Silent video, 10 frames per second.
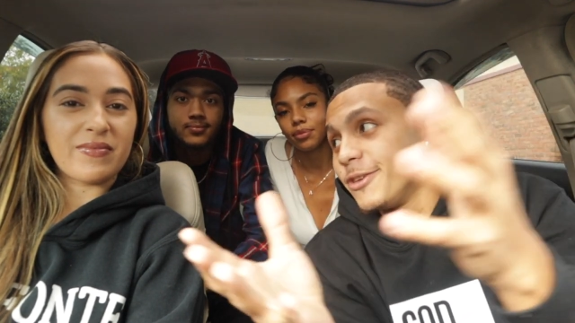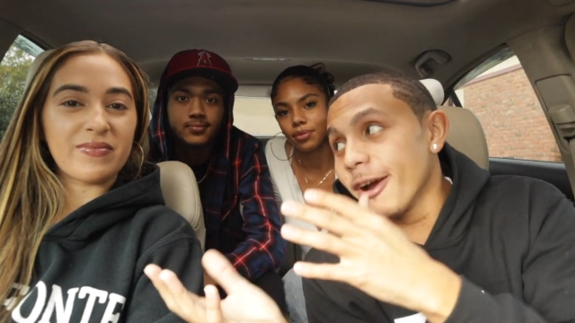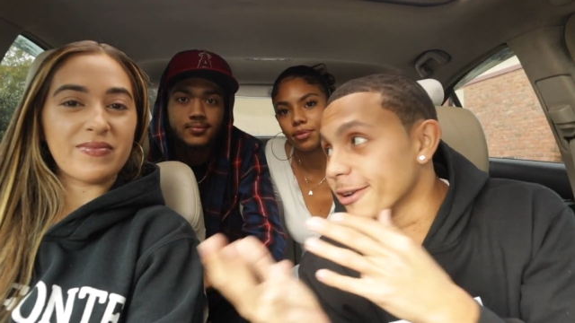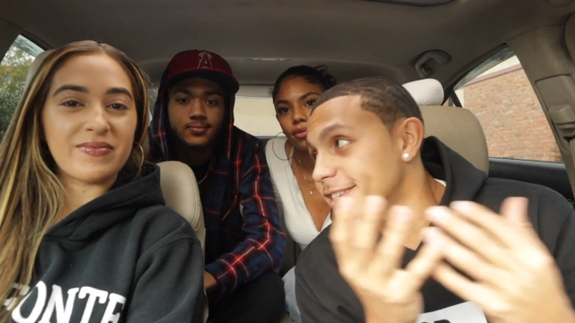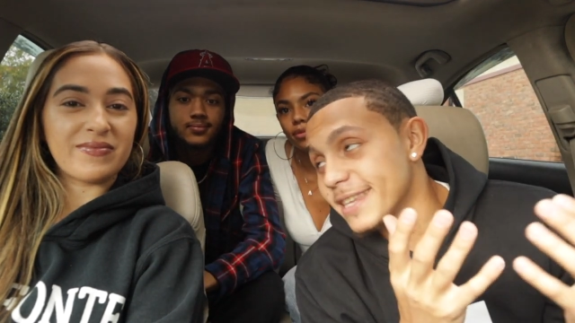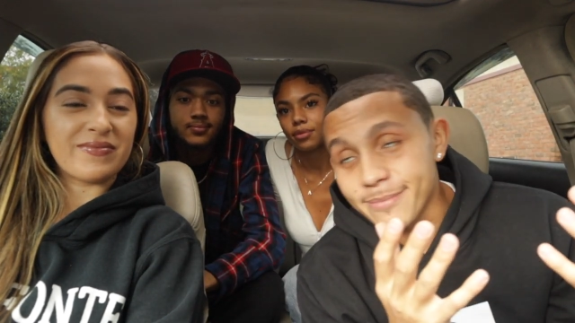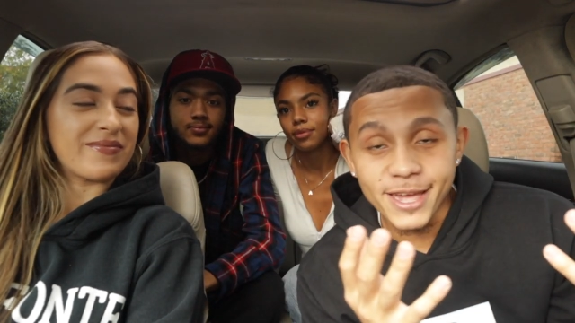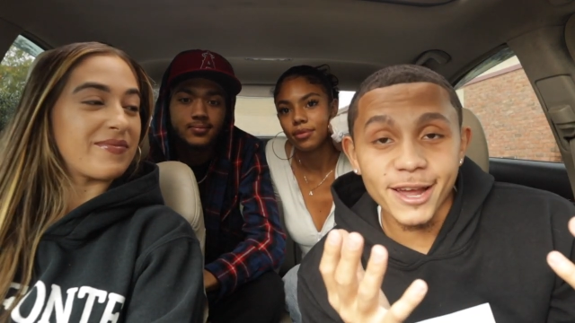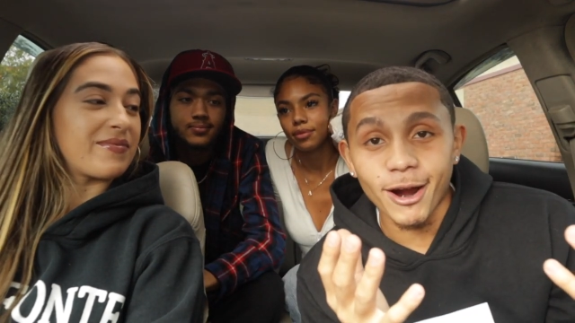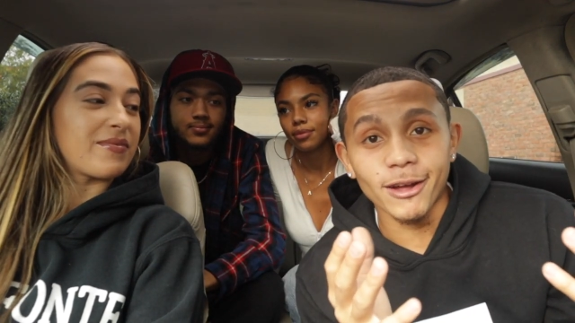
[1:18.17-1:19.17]
Speaker 1: You already see
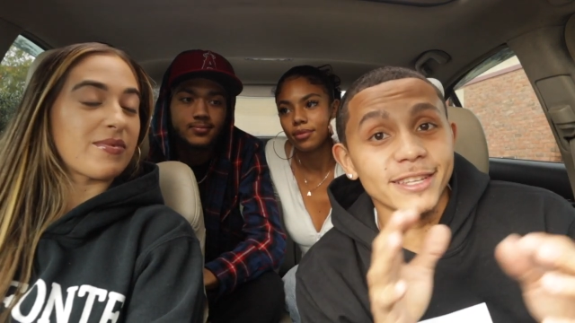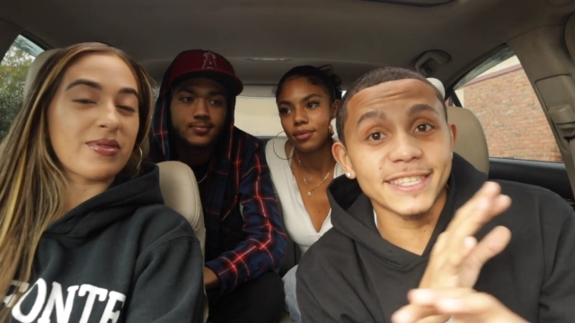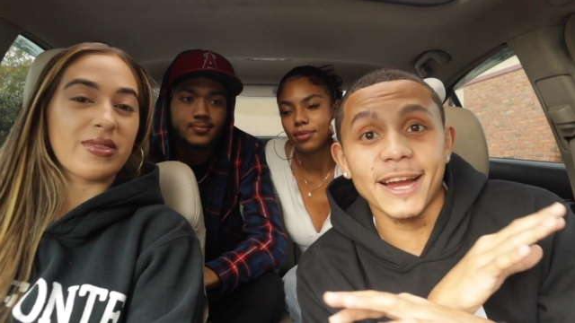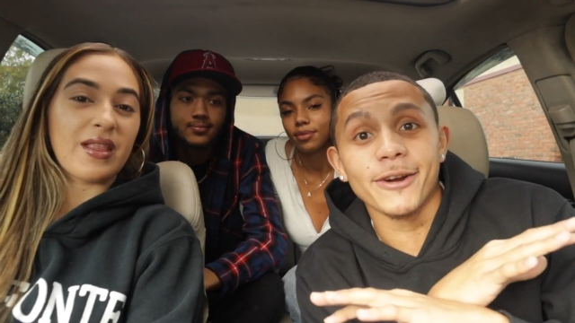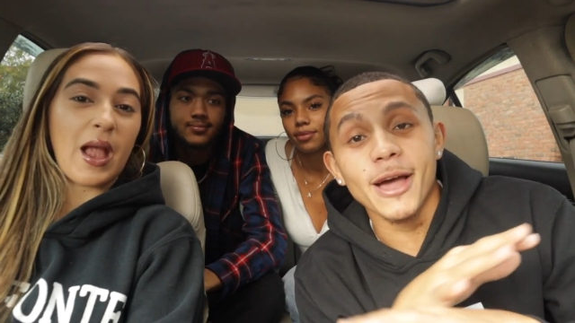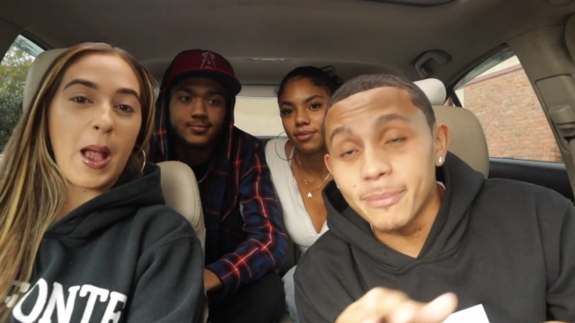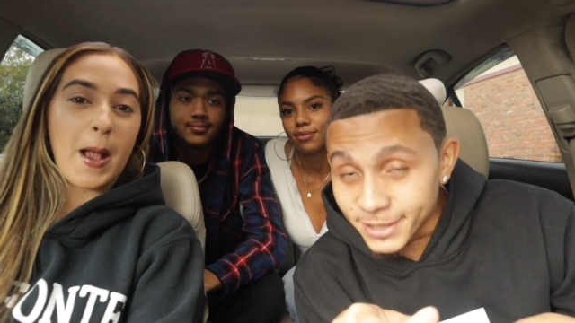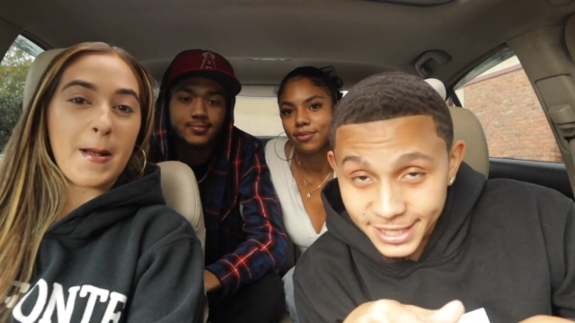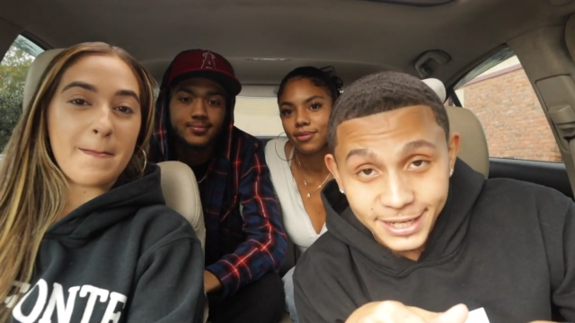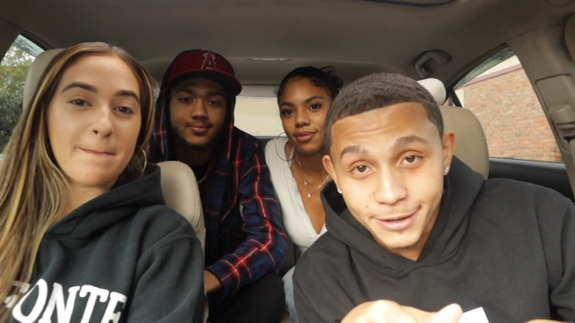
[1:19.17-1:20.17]
me and Carly tearing up
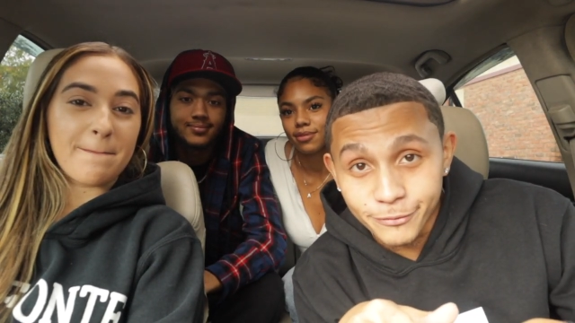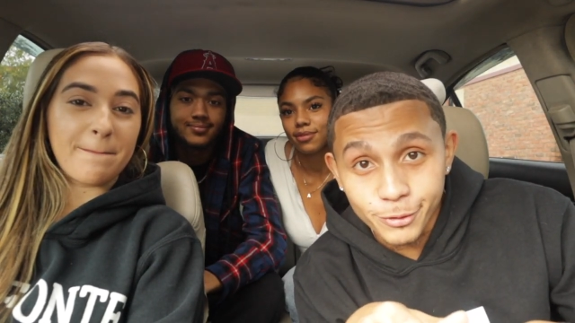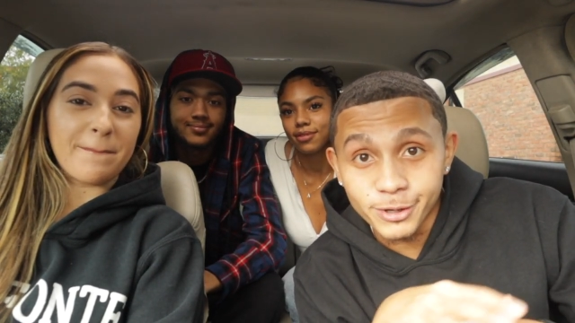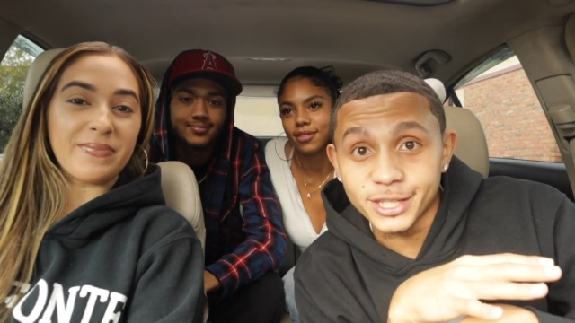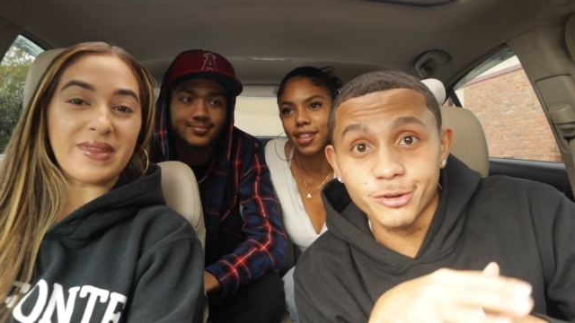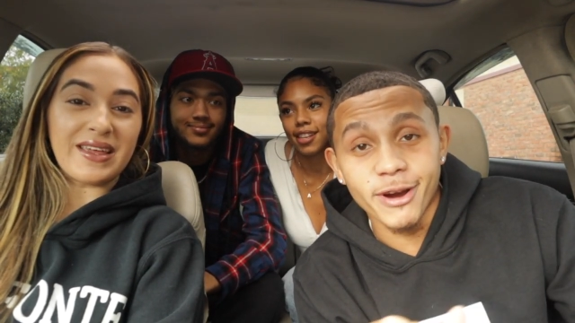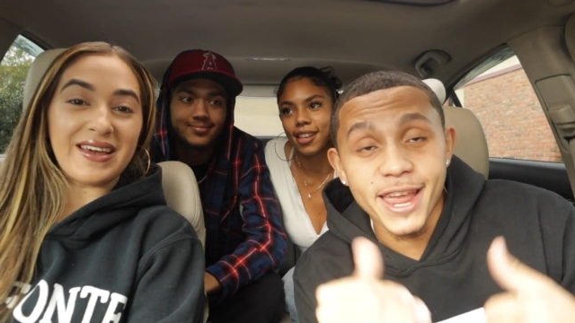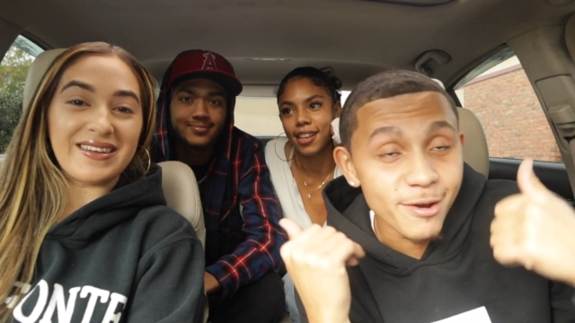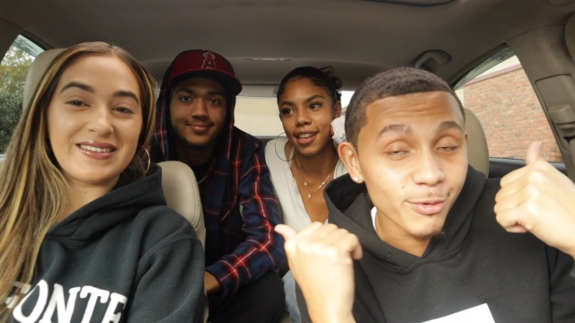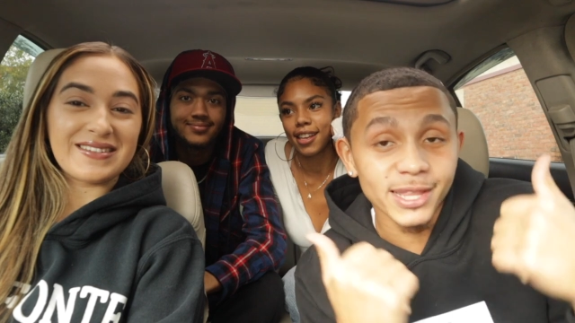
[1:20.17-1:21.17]
this Indian food. It's
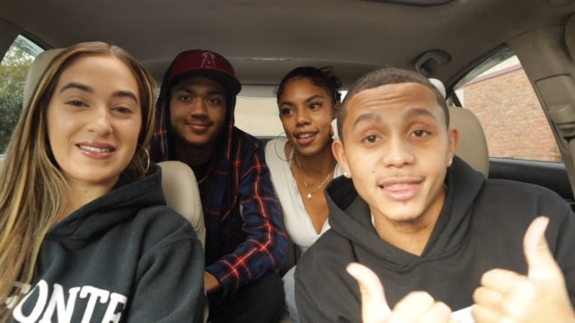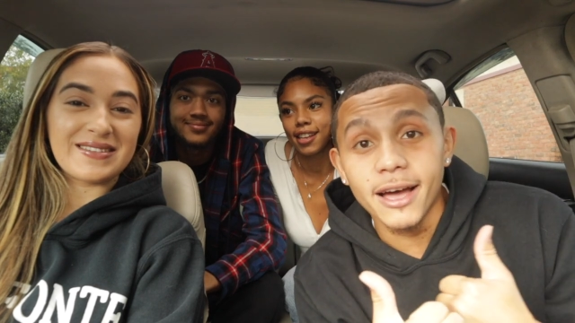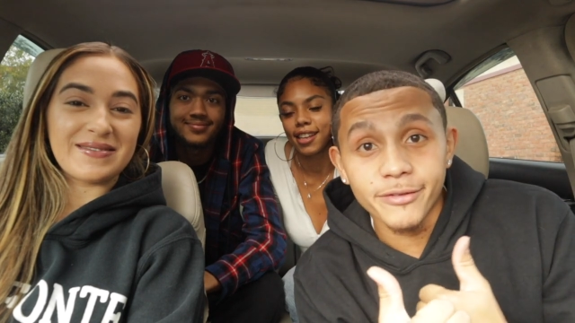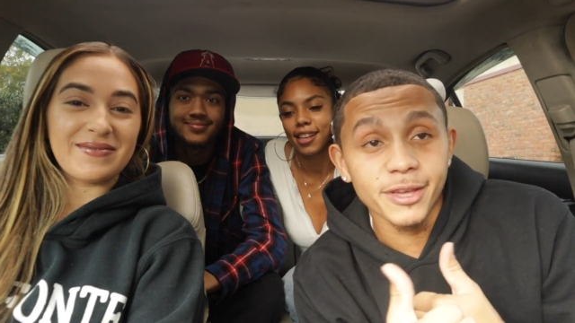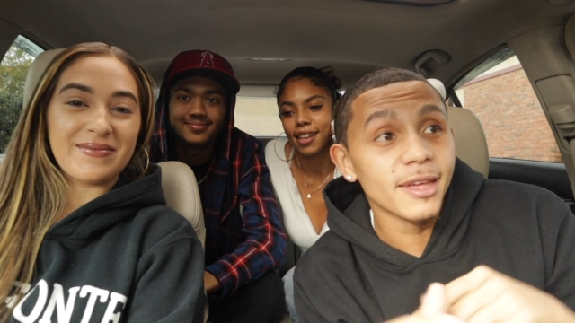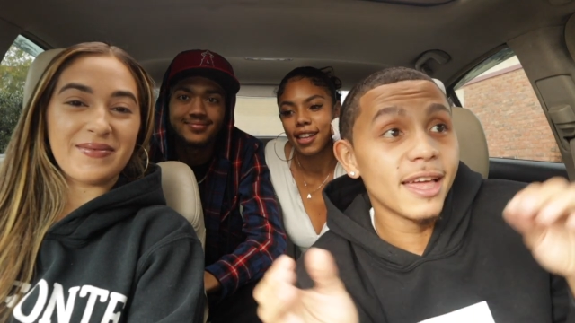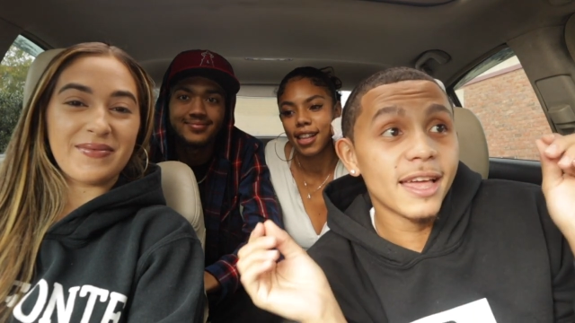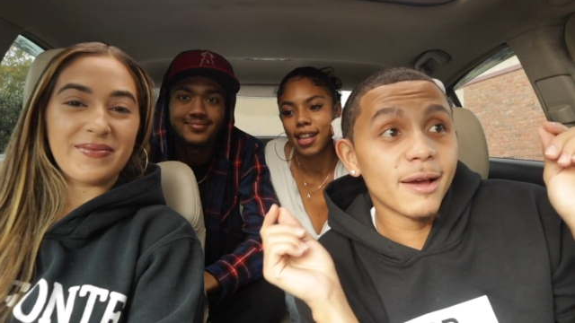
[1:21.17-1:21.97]
great. Yeah. We love it.